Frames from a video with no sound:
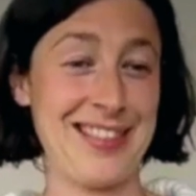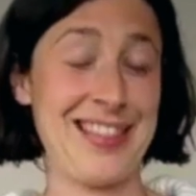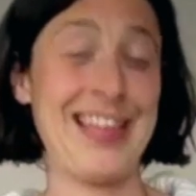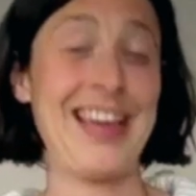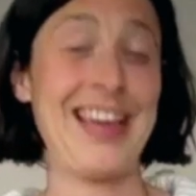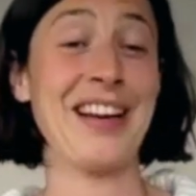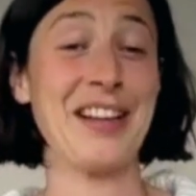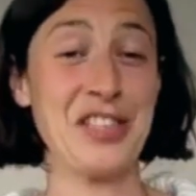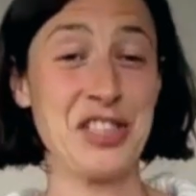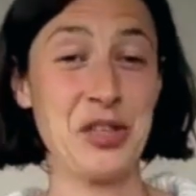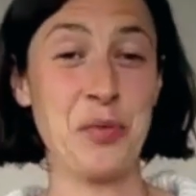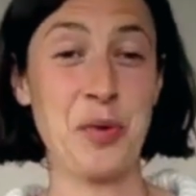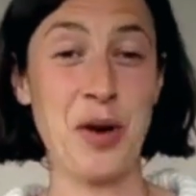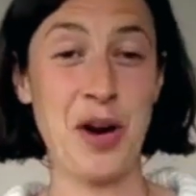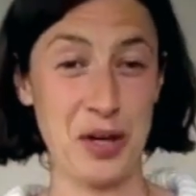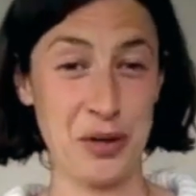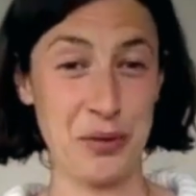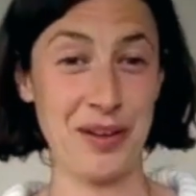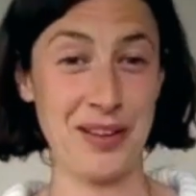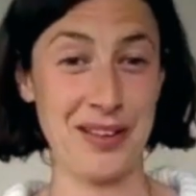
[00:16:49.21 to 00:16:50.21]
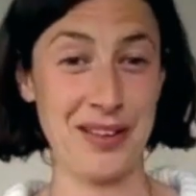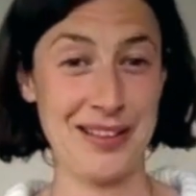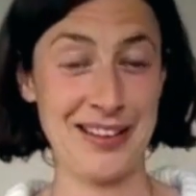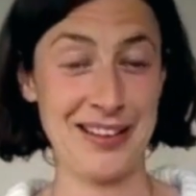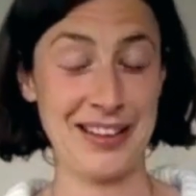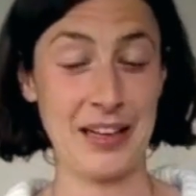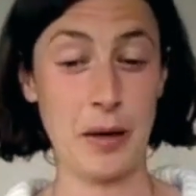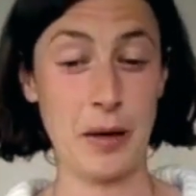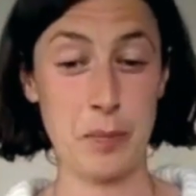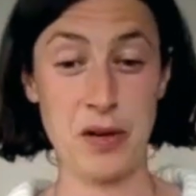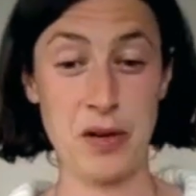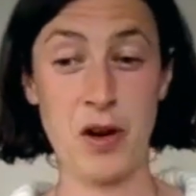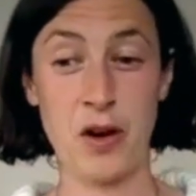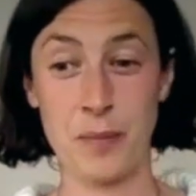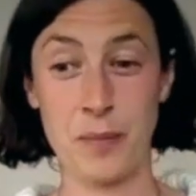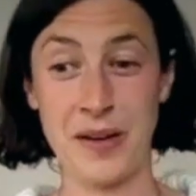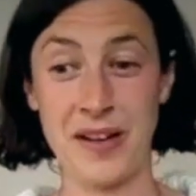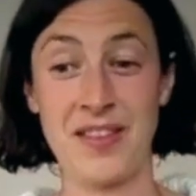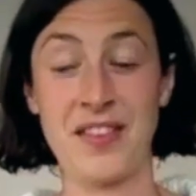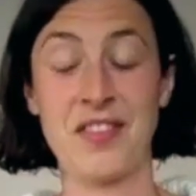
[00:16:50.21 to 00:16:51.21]
thing to work with, like a
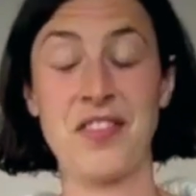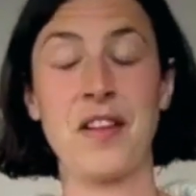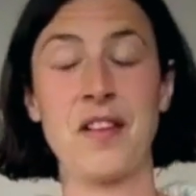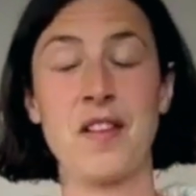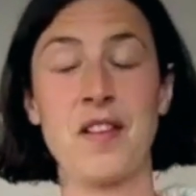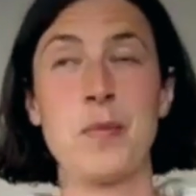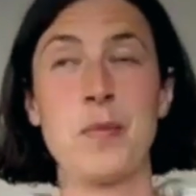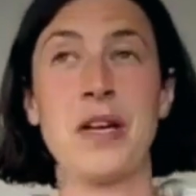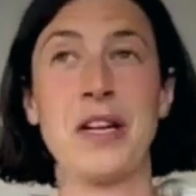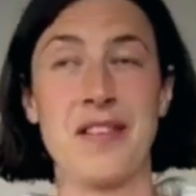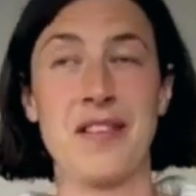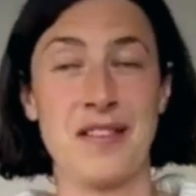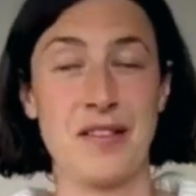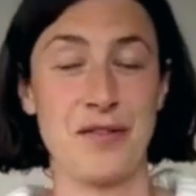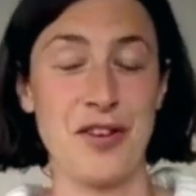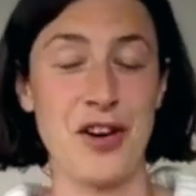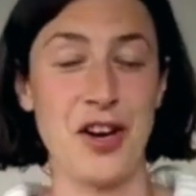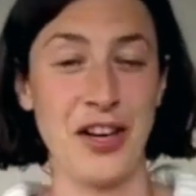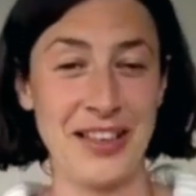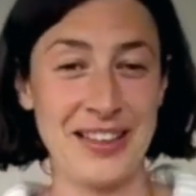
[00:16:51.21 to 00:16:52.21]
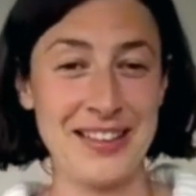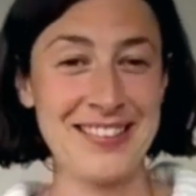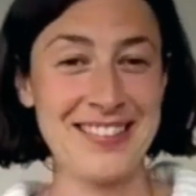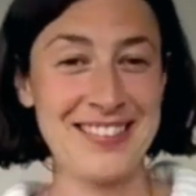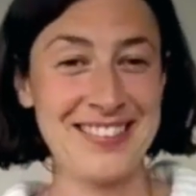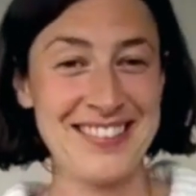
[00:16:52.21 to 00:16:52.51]
plant medicine that smells divine.